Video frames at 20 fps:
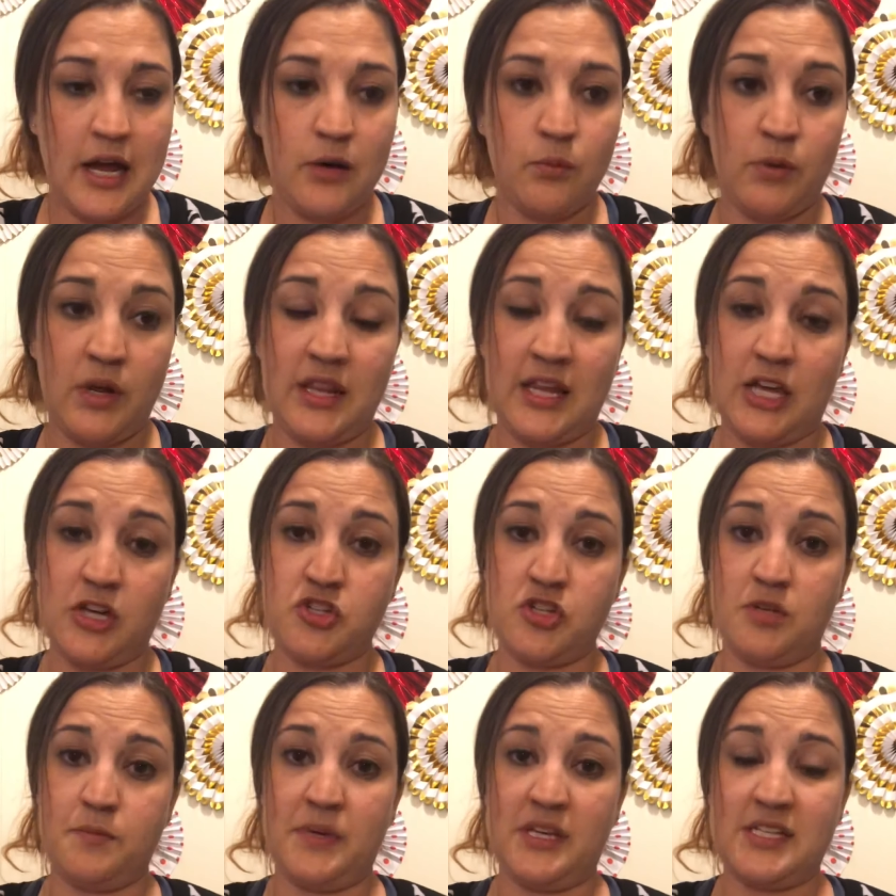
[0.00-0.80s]
and when they
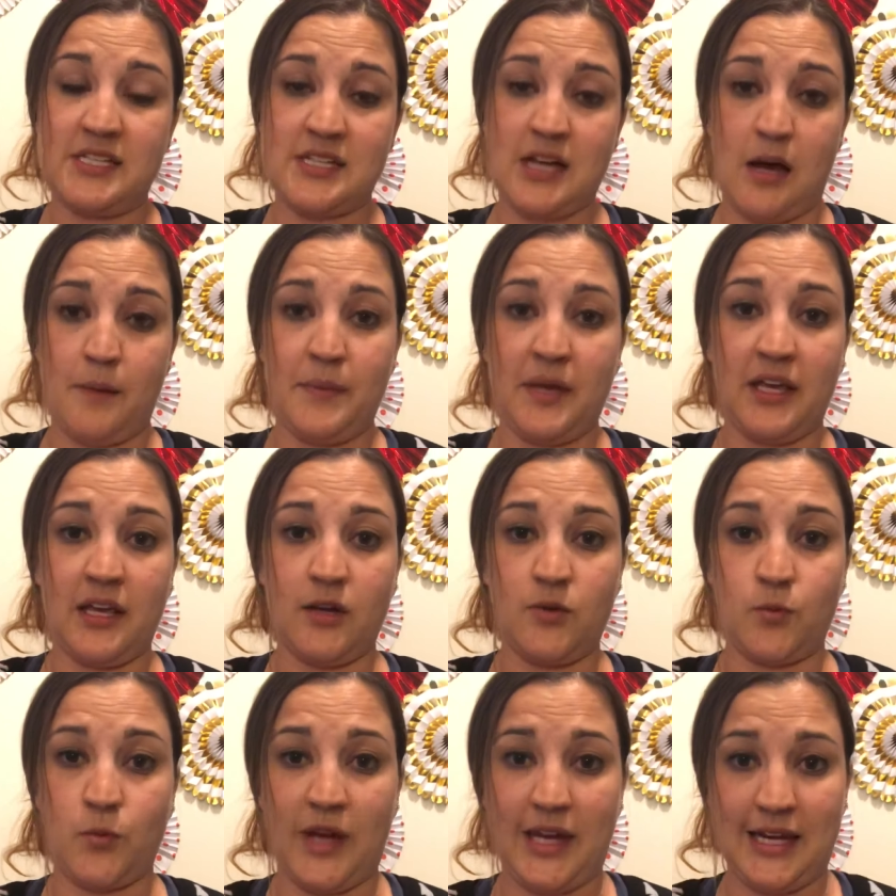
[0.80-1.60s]
should be stopping
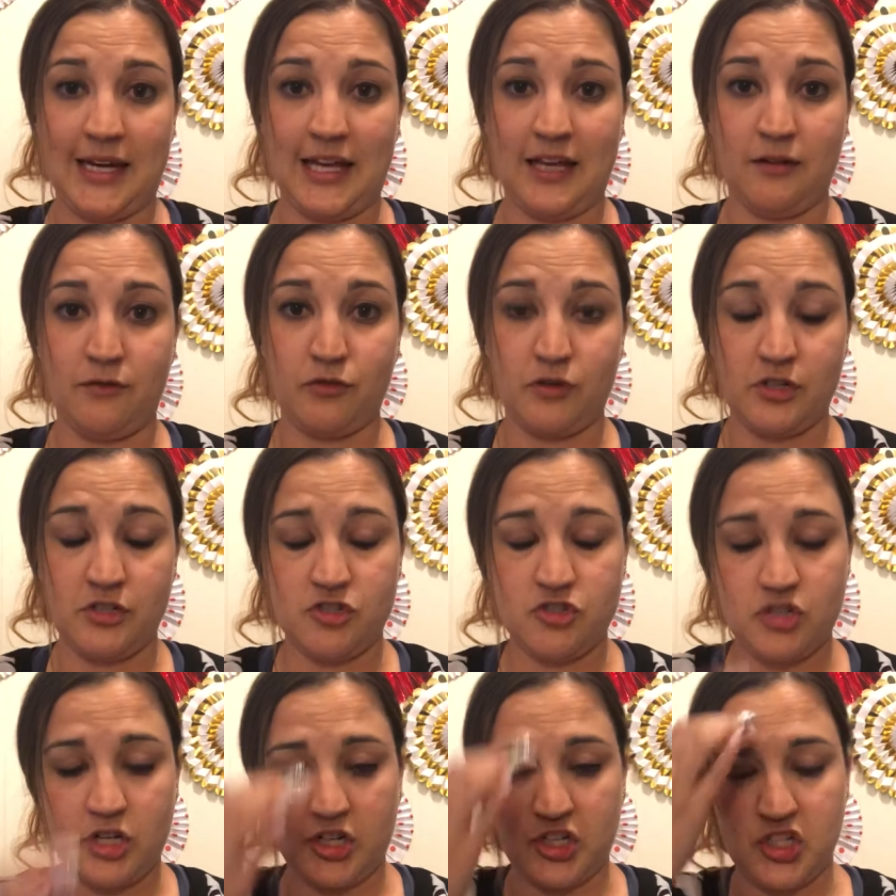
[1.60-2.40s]
and waiting for
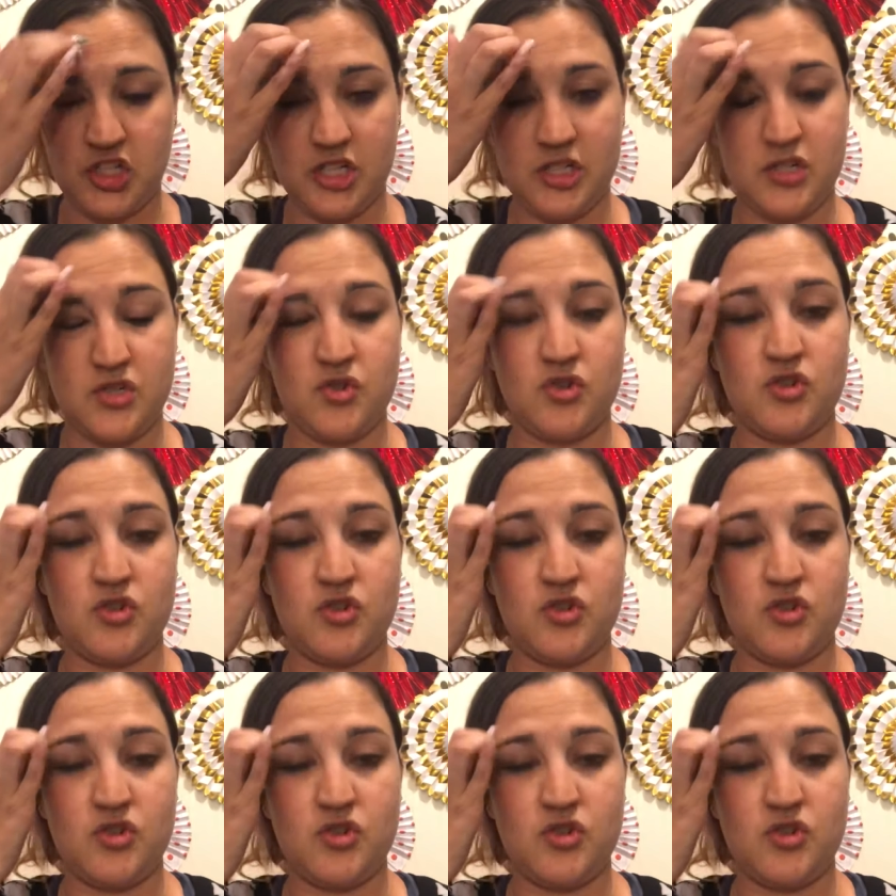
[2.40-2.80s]
instructions